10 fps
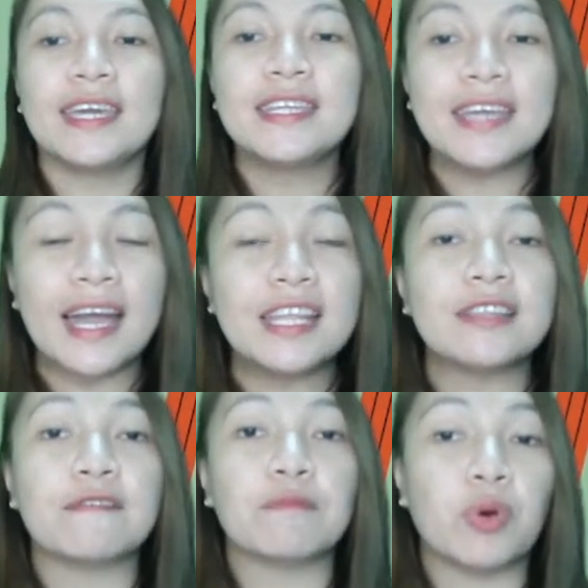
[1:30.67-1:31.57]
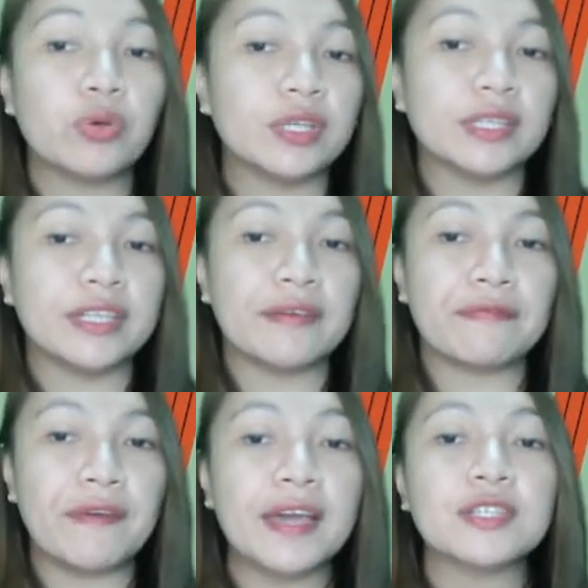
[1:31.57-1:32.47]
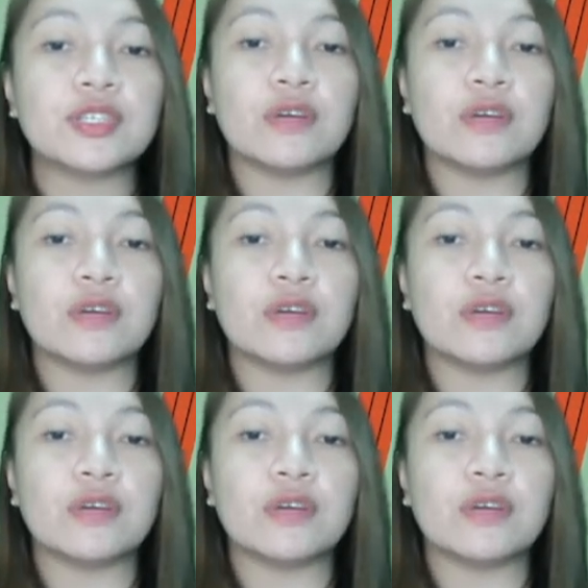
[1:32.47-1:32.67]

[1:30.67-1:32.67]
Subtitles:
In the additive model, the effects